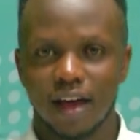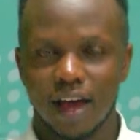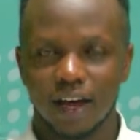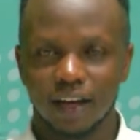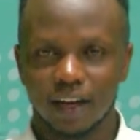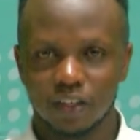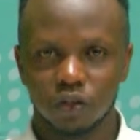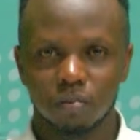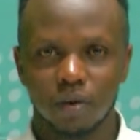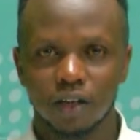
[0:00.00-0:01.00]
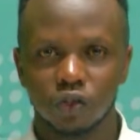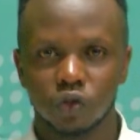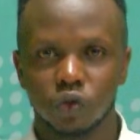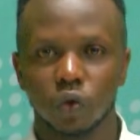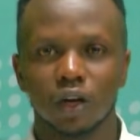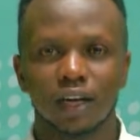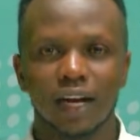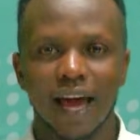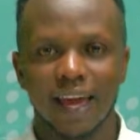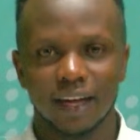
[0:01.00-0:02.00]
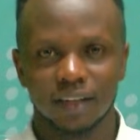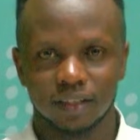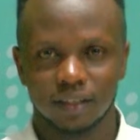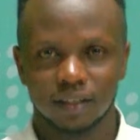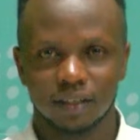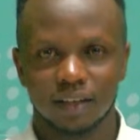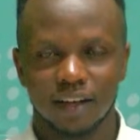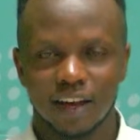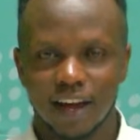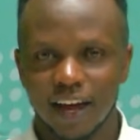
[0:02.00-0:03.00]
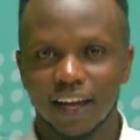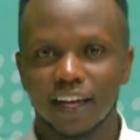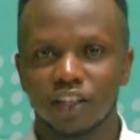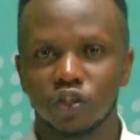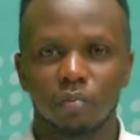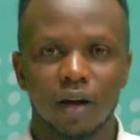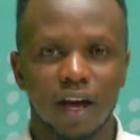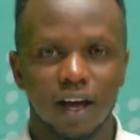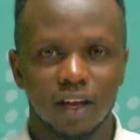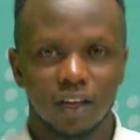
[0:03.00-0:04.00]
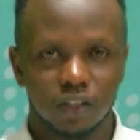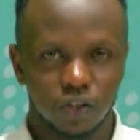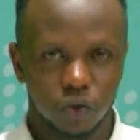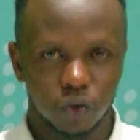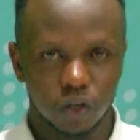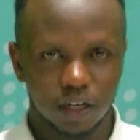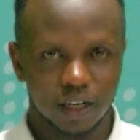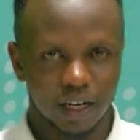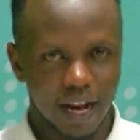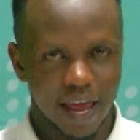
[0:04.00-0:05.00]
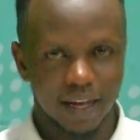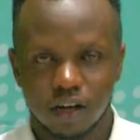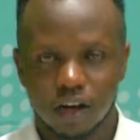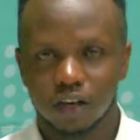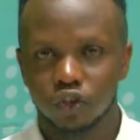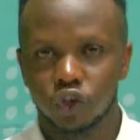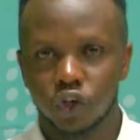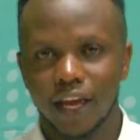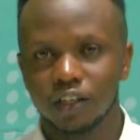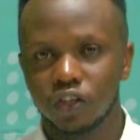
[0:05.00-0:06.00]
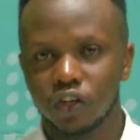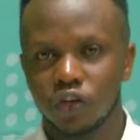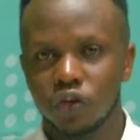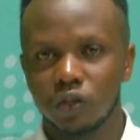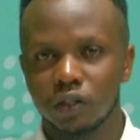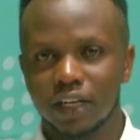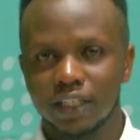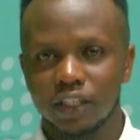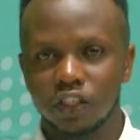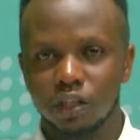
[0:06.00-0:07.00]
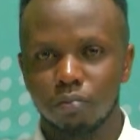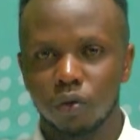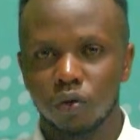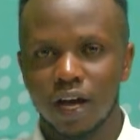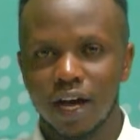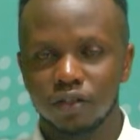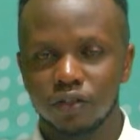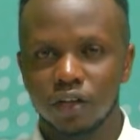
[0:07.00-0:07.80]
customer stroke client, customer stroke client. Trade, you use letter T both hands